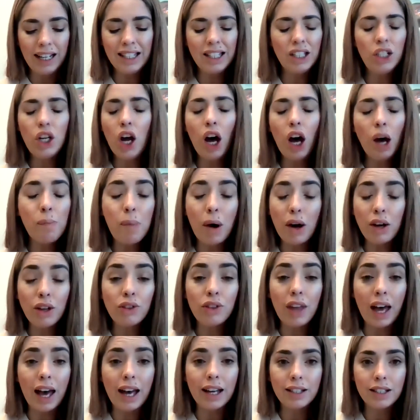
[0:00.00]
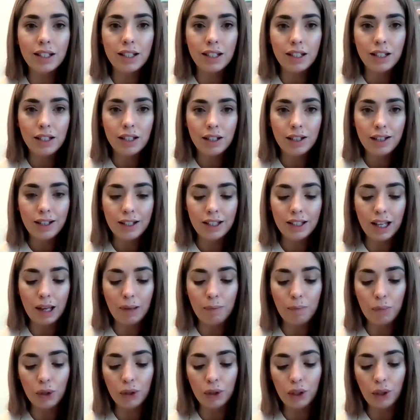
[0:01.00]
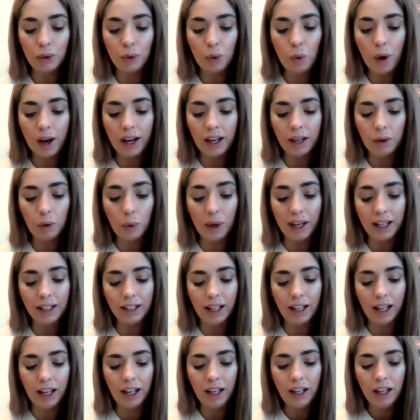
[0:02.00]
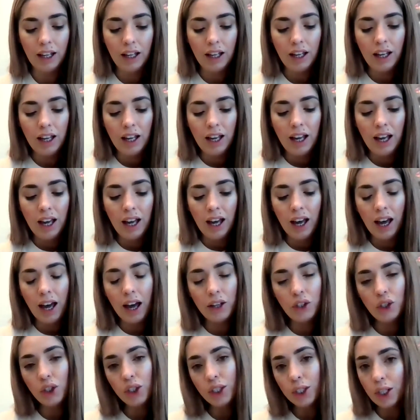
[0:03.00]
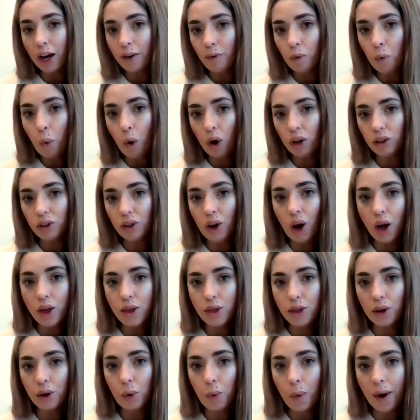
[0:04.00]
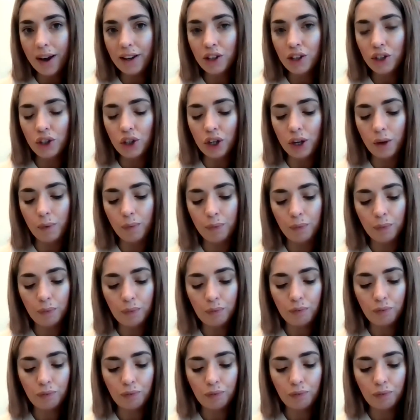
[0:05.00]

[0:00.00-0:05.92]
"It's not about that," said Bruno quite quickly. "I just have one other question."